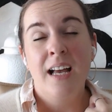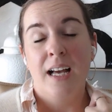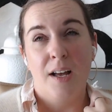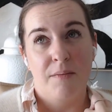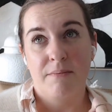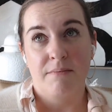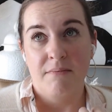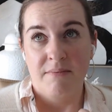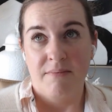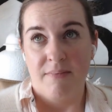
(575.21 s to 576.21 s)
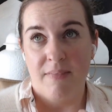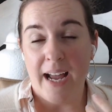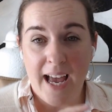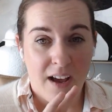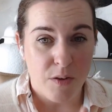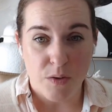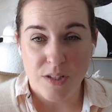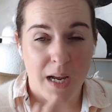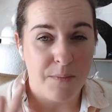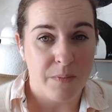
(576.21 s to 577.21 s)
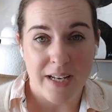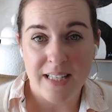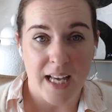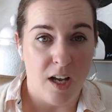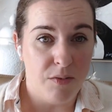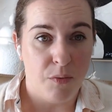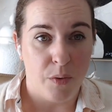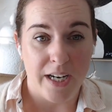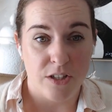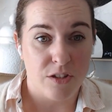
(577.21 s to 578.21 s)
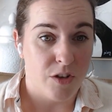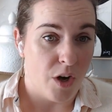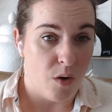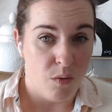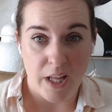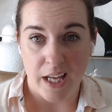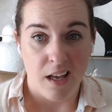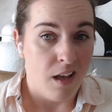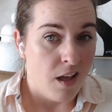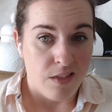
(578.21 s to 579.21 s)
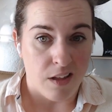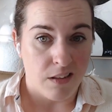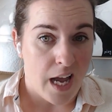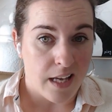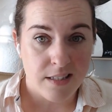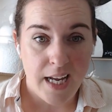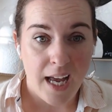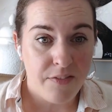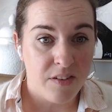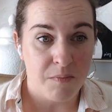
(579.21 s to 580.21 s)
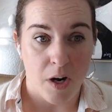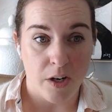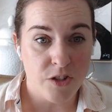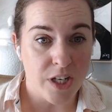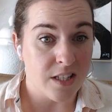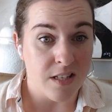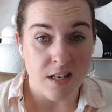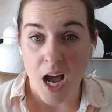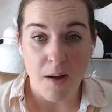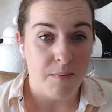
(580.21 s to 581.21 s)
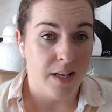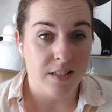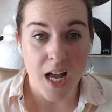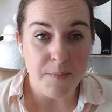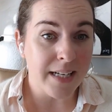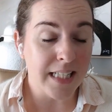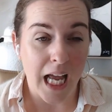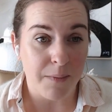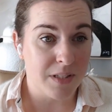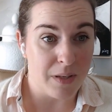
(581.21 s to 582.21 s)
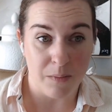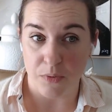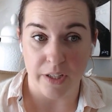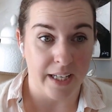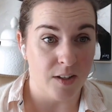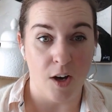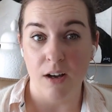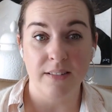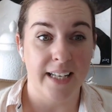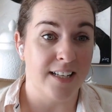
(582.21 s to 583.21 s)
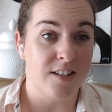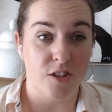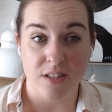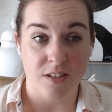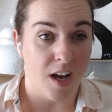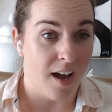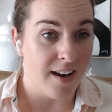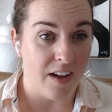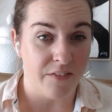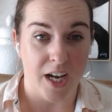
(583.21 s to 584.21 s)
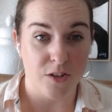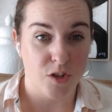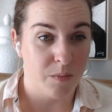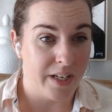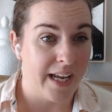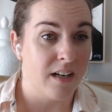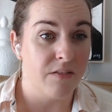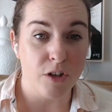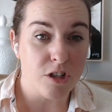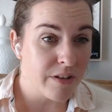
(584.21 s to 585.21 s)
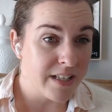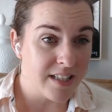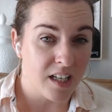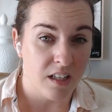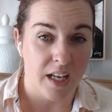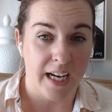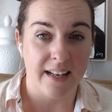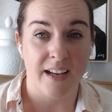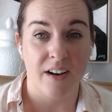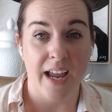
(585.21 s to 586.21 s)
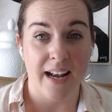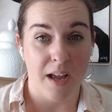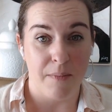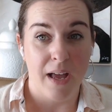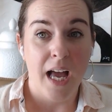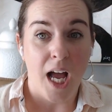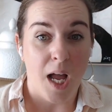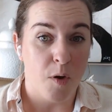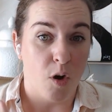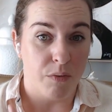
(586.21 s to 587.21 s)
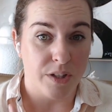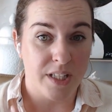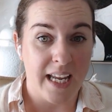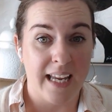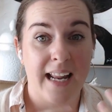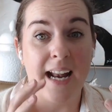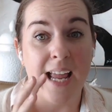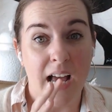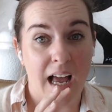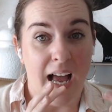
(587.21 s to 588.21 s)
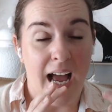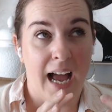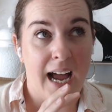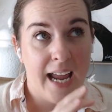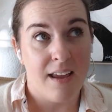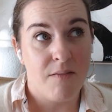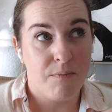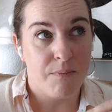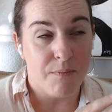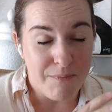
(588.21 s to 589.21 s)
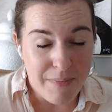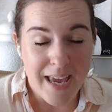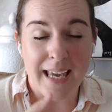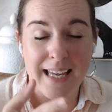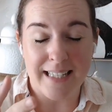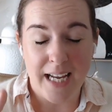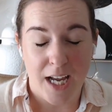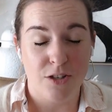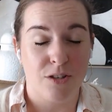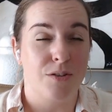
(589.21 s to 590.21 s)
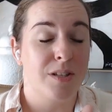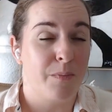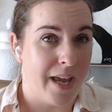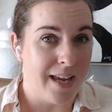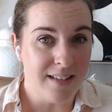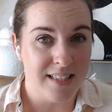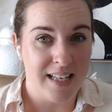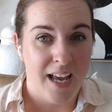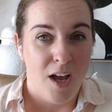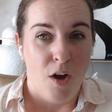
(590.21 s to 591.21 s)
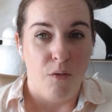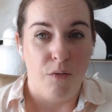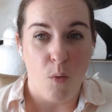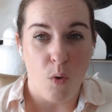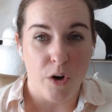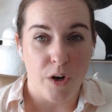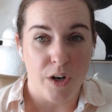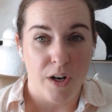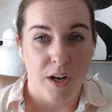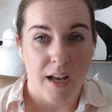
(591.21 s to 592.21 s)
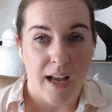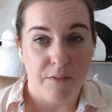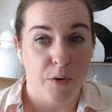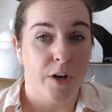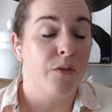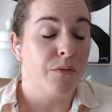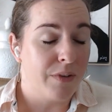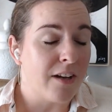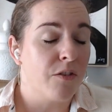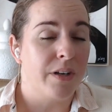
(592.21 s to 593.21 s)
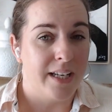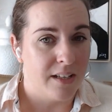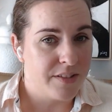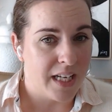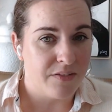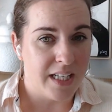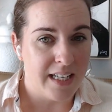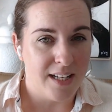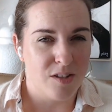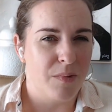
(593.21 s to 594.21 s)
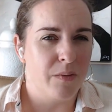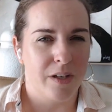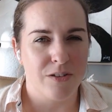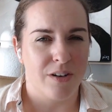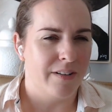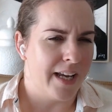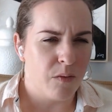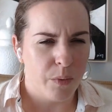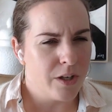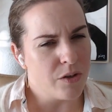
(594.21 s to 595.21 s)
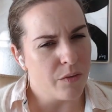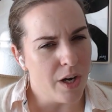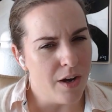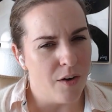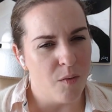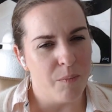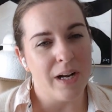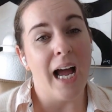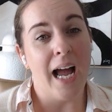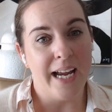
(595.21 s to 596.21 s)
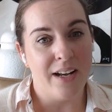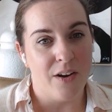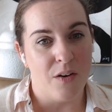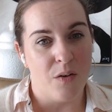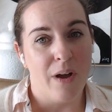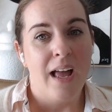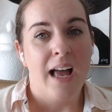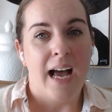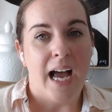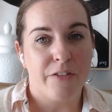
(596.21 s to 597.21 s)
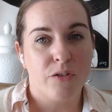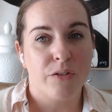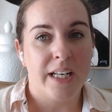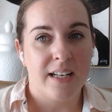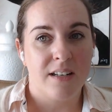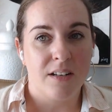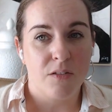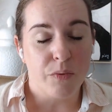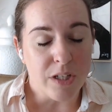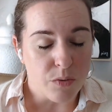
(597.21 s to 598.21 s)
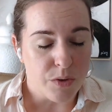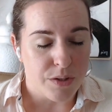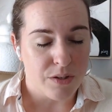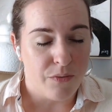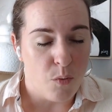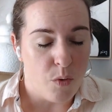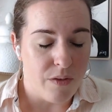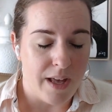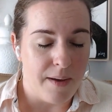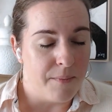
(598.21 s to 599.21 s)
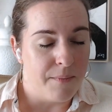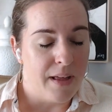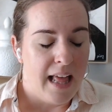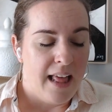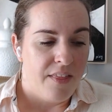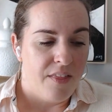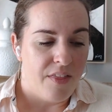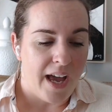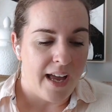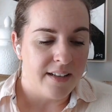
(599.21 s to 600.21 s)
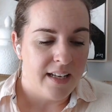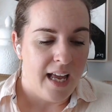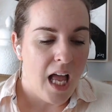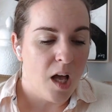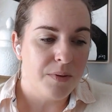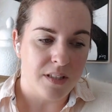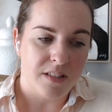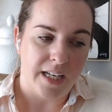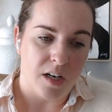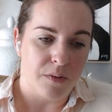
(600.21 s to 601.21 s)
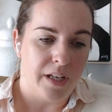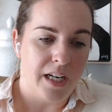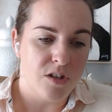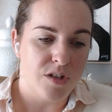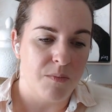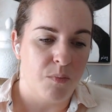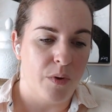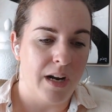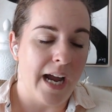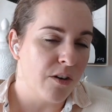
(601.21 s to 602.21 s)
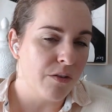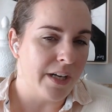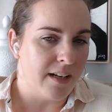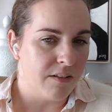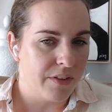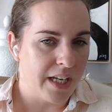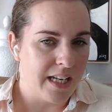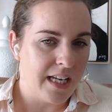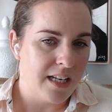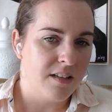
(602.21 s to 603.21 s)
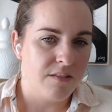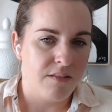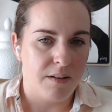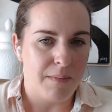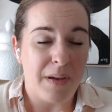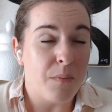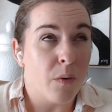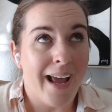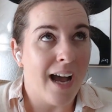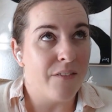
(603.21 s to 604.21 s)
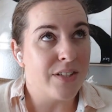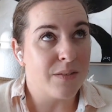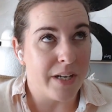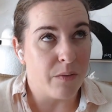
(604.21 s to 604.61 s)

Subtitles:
I have those times myself where I just know, like, the last half of March, it's not my time to be brilliant, y'all. Like, it's just not. I've got too many anniversaries that collide there, and I'm overtaken, and I make intentional space for that creative safety net. So my readers aren't like, where'd you go? But I know I've created resources for them that help sustain our relationship when I creatively maybe won't have as many